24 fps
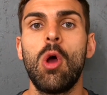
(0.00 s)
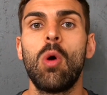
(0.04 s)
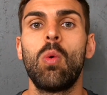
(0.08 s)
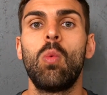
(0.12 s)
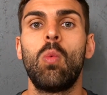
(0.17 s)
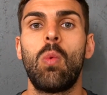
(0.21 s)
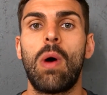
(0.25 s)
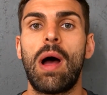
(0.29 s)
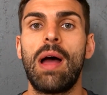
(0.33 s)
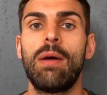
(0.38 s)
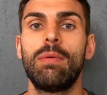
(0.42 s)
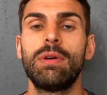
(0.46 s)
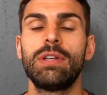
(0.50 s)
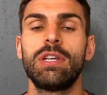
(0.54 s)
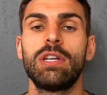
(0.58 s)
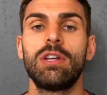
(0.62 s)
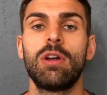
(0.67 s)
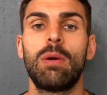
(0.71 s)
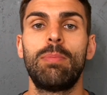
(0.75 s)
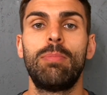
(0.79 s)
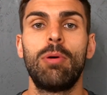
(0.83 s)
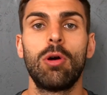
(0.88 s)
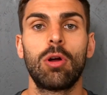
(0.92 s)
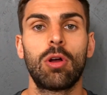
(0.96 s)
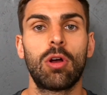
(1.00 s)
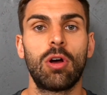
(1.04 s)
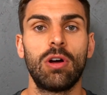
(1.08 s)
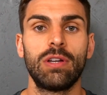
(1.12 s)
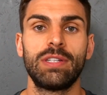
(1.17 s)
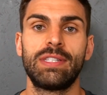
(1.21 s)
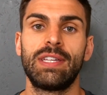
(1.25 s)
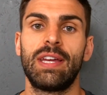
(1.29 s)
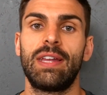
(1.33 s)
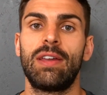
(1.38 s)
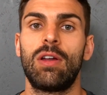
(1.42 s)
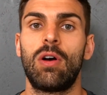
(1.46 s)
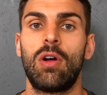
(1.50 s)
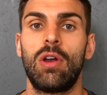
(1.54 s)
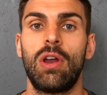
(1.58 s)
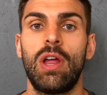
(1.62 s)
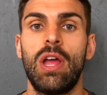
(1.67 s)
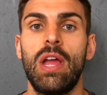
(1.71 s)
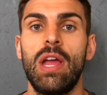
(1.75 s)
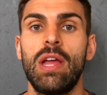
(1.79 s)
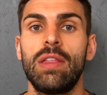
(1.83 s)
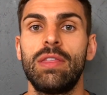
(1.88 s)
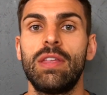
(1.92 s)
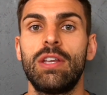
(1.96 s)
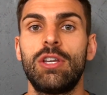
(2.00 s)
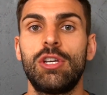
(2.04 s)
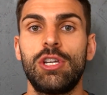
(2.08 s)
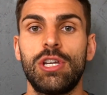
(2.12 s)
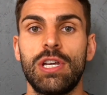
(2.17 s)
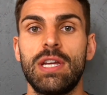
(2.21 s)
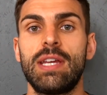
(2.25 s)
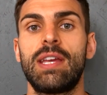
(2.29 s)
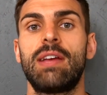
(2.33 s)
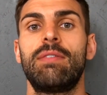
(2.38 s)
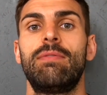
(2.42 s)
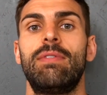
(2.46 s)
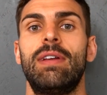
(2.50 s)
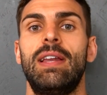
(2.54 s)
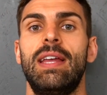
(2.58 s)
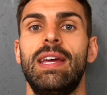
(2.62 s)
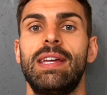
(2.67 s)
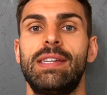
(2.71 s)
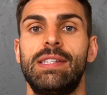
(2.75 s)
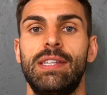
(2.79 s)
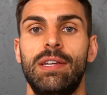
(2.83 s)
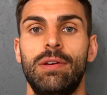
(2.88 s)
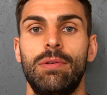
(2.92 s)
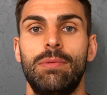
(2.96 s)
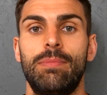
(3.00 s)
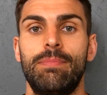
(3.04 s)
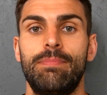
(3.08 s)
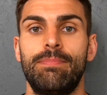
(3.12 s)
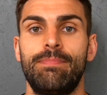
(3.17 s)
why would you not put content on that she can relate to?